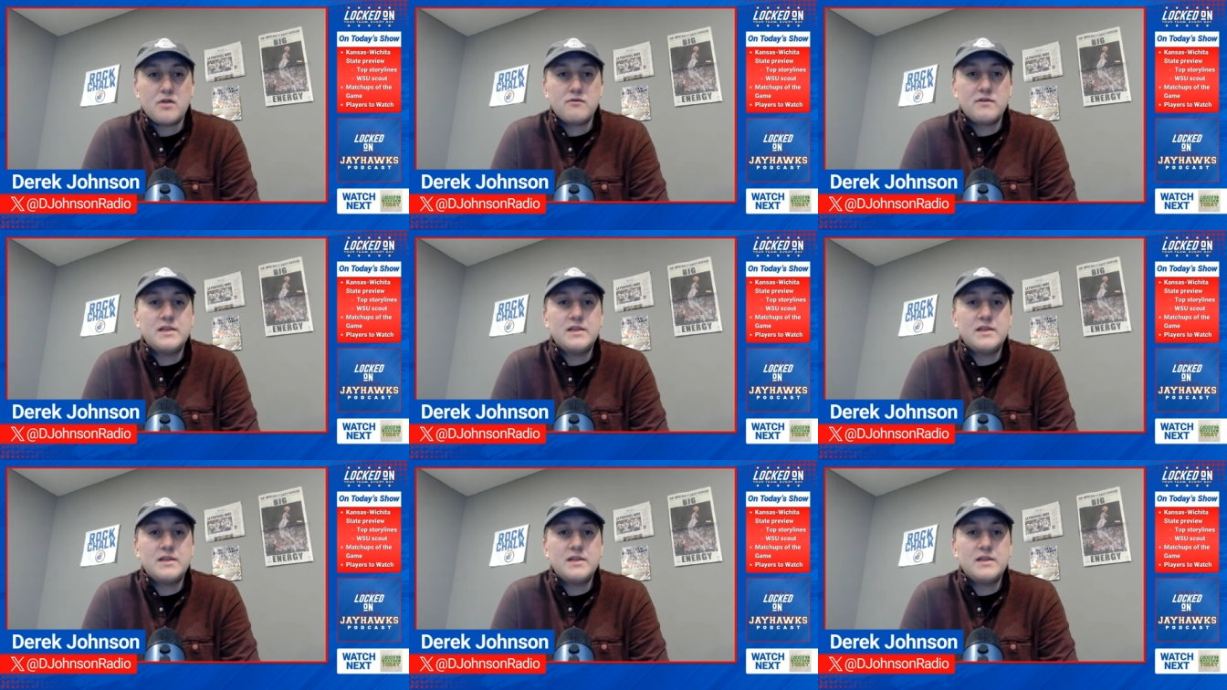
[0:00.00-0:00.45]

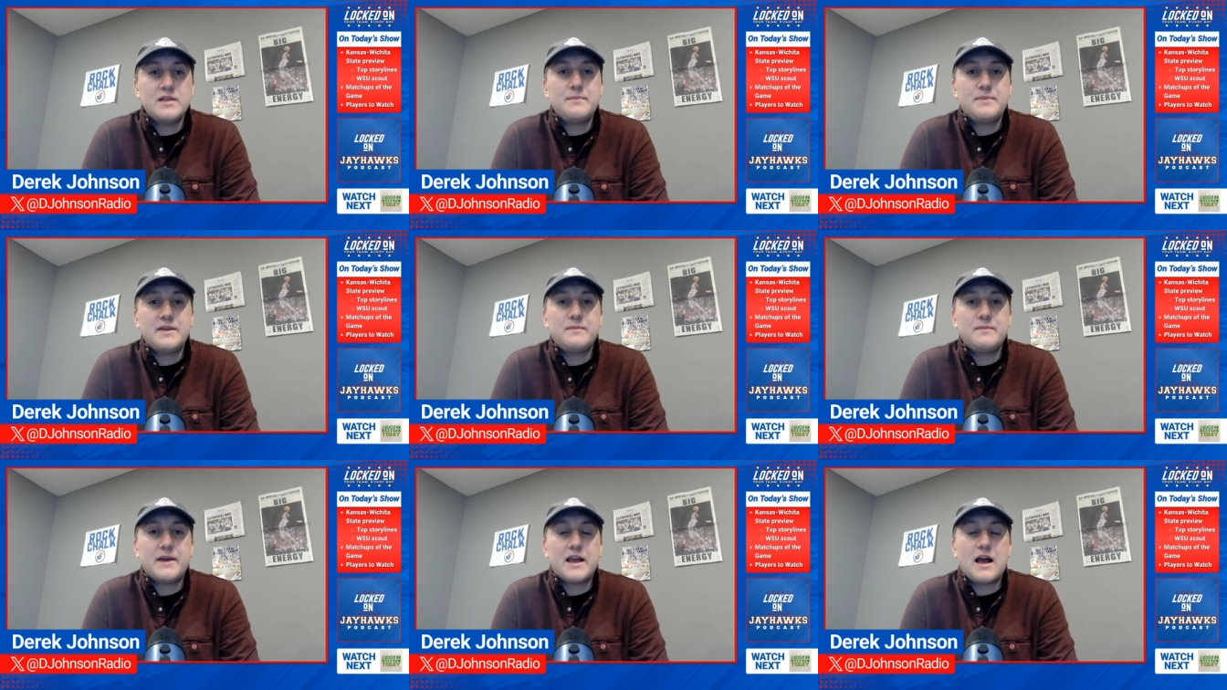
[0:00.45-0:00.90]
really be the
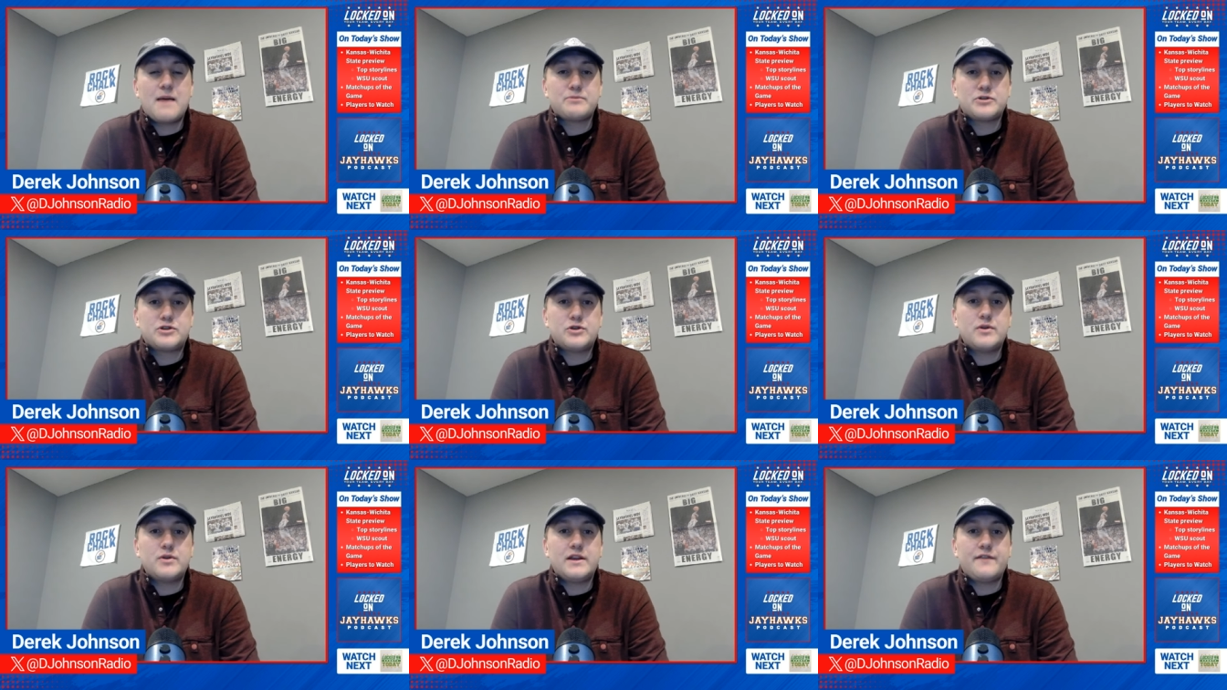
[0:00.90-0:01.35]
big
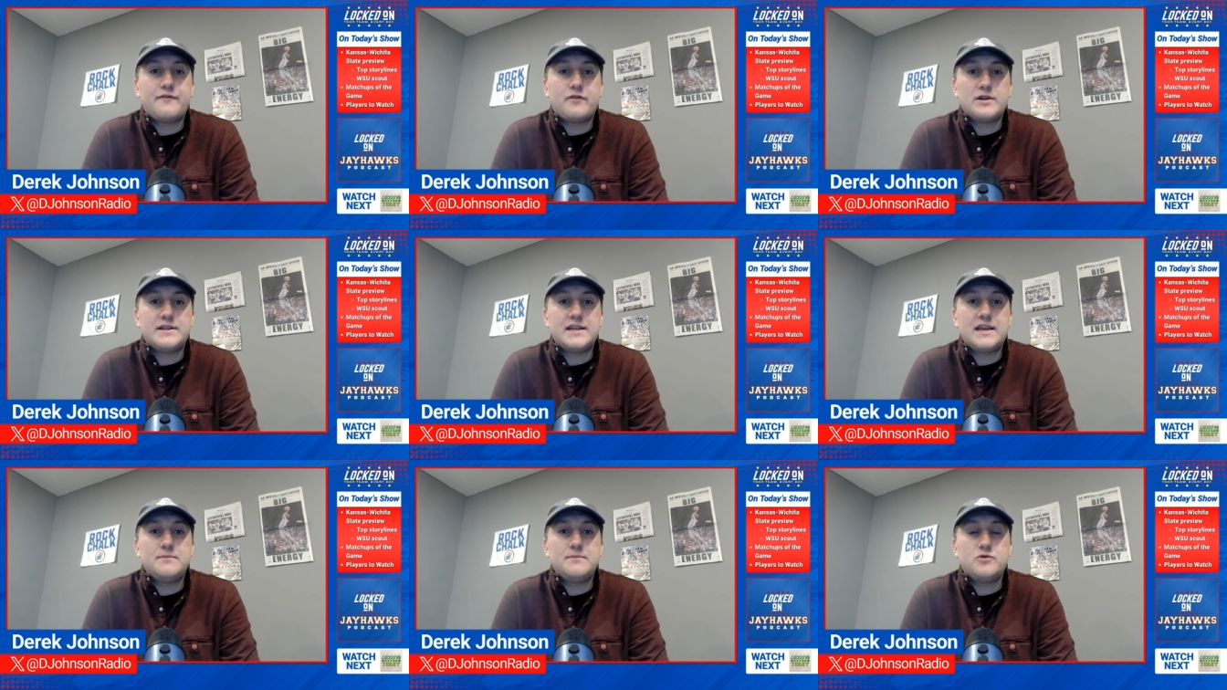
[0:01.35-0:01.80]
opportunity
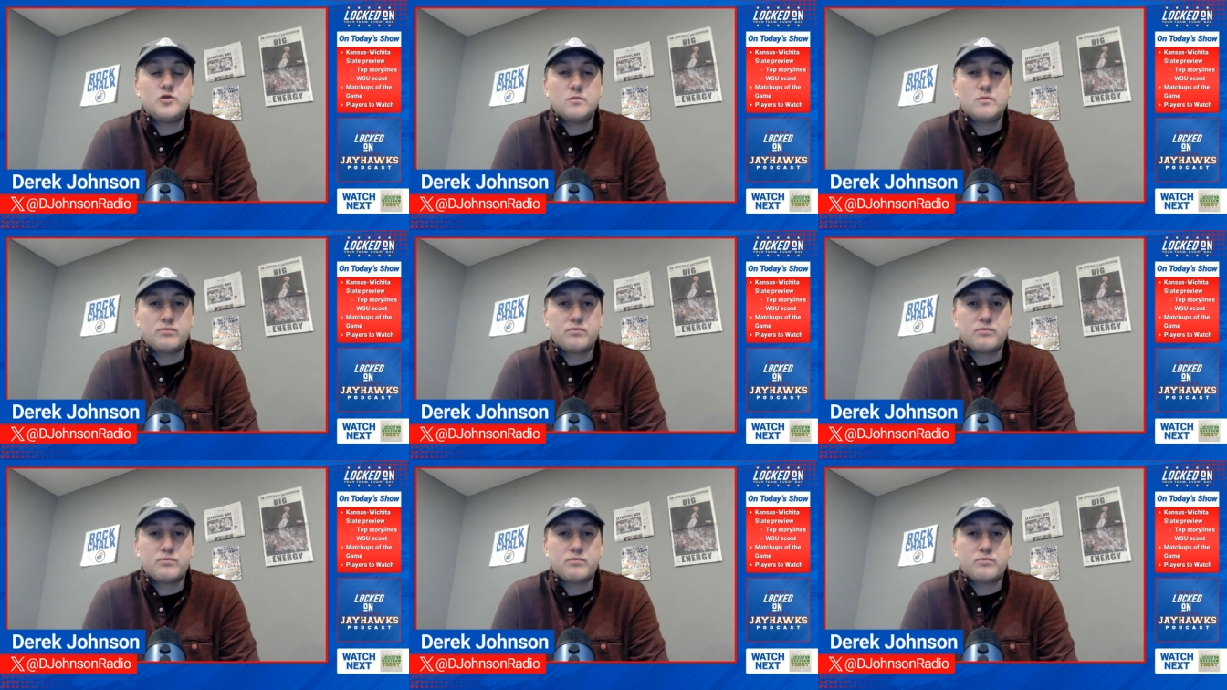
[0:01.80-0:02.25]
for a team
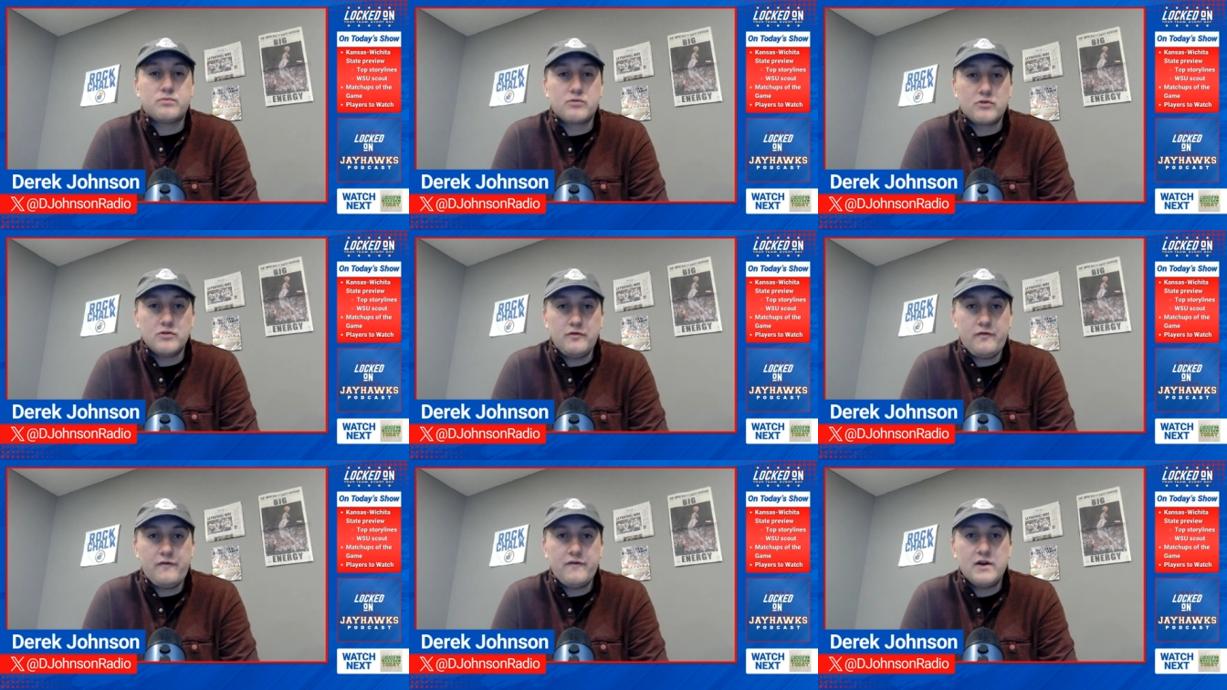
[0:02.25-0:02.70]
to
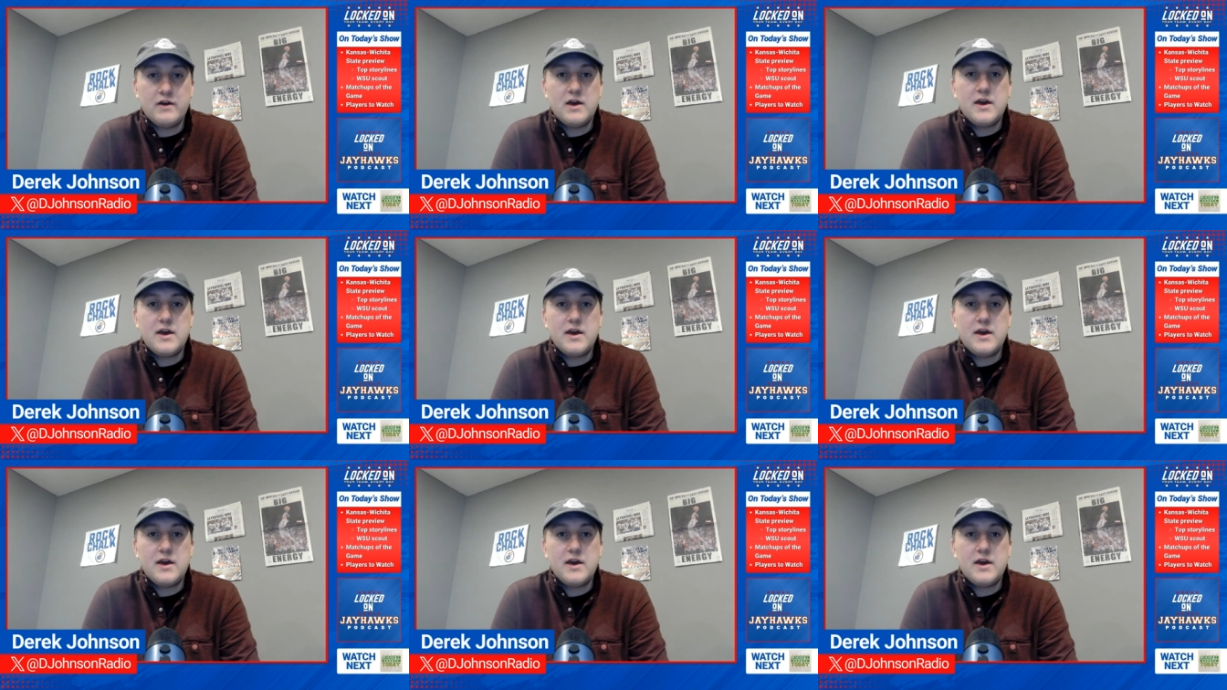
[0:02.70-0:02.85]
improve